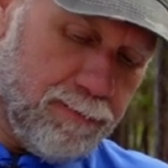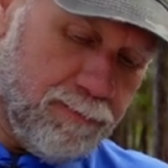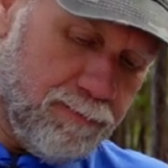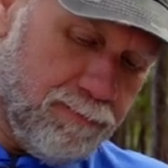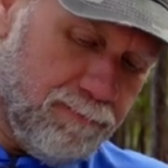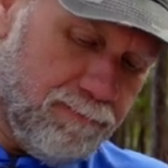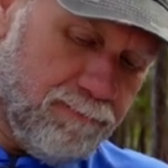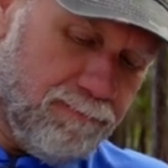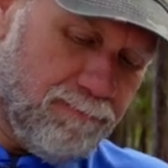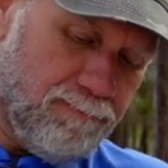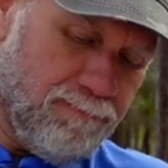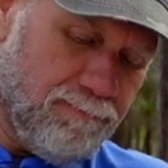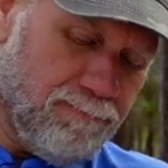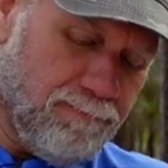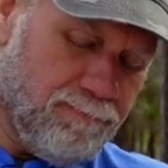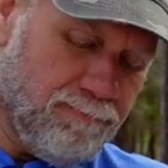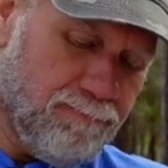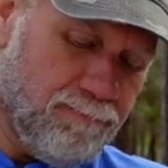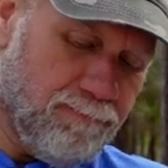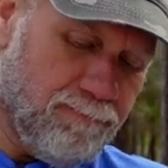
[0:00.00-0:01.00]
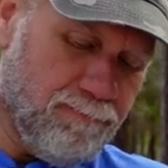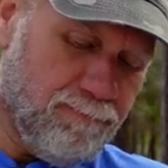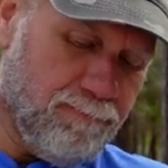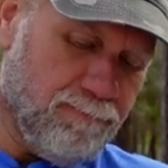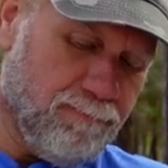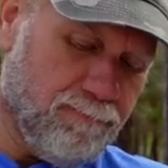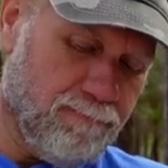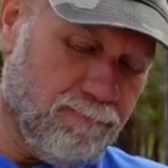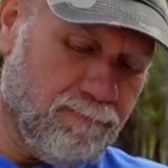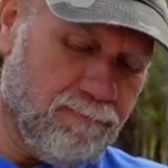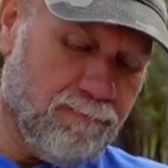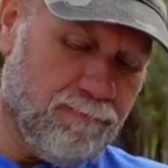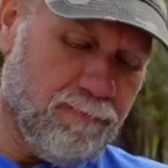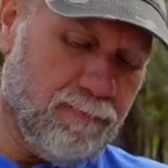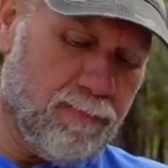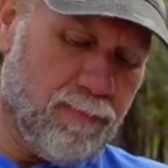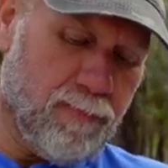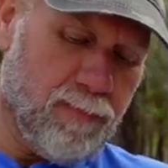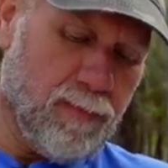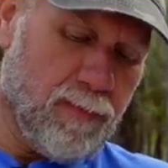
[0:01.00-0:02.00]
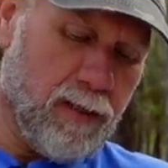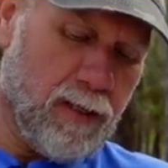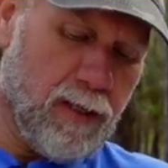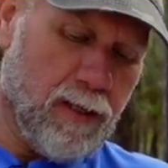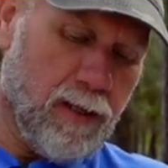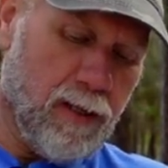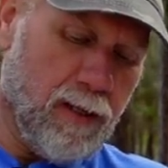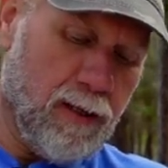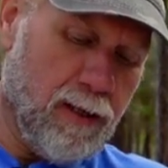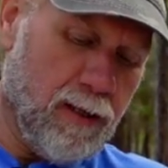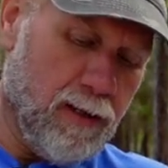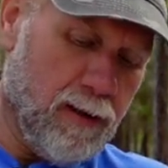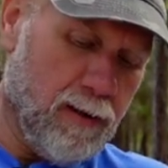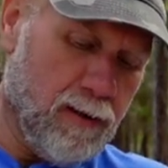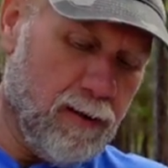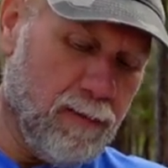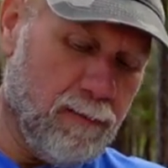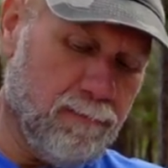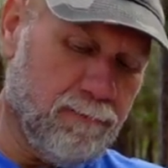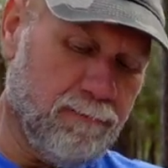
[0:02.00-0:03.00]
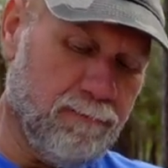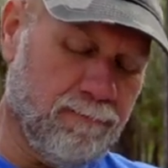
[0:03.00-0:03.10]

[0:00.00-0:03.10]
This person isn't speaking.